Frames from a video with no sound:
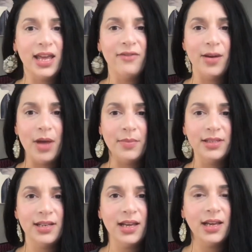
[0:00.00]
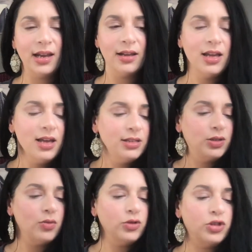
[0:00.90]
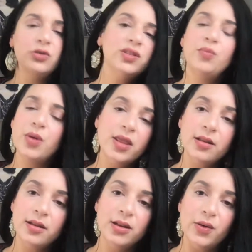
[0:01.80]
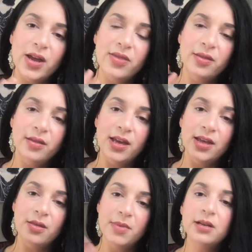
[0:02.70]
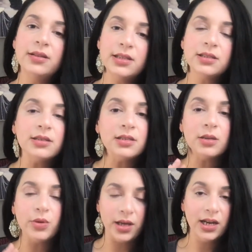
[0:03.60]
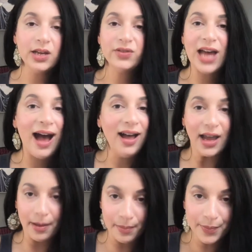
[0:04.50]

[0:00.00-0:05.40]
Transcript: if I'm not mistaken. So Jews have been, in the Middle East since the beginning of time.